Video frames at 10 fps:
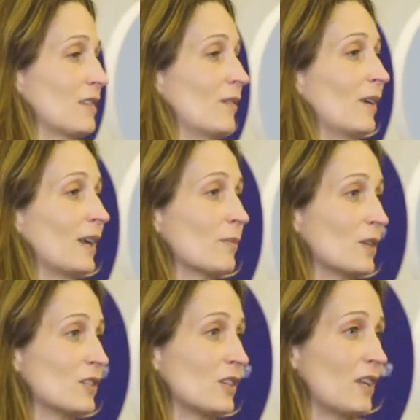So I
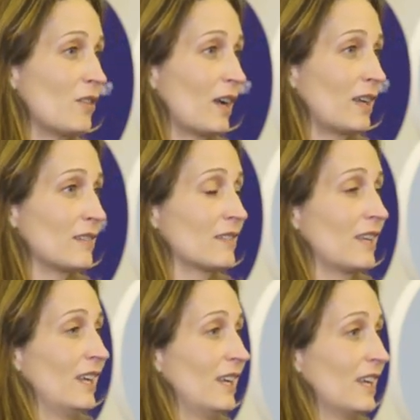appreciate you guys
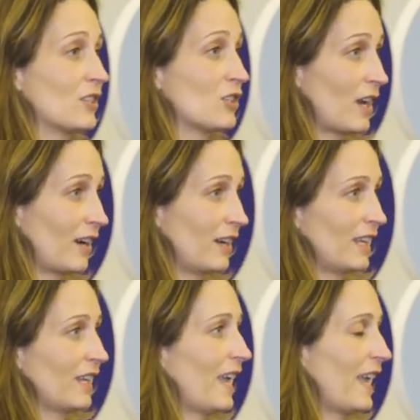
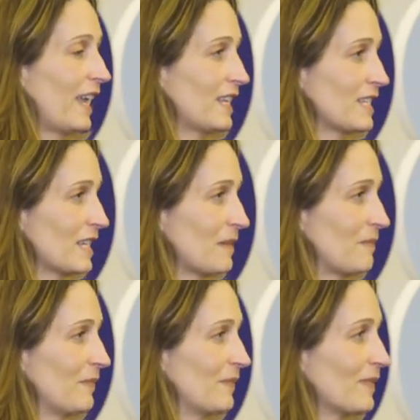sharing, and
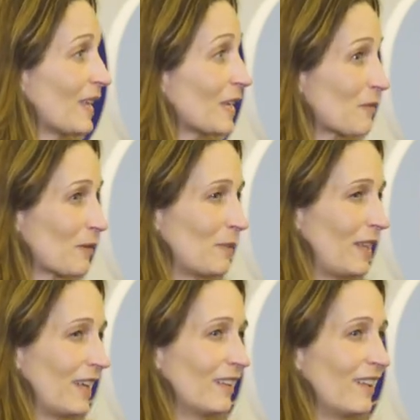um, thank you for
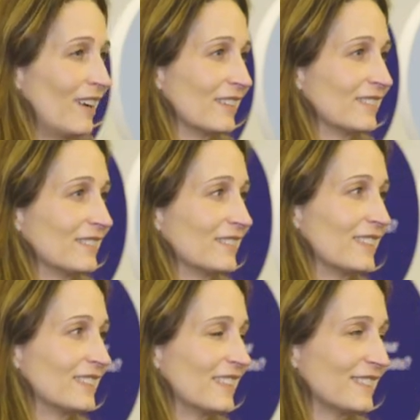playing
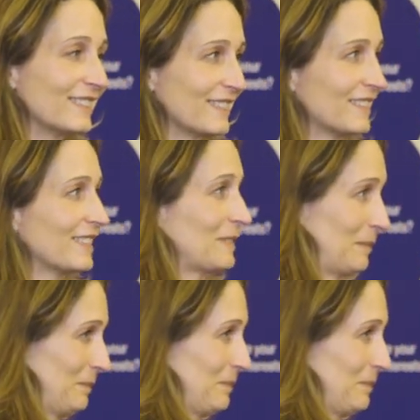along.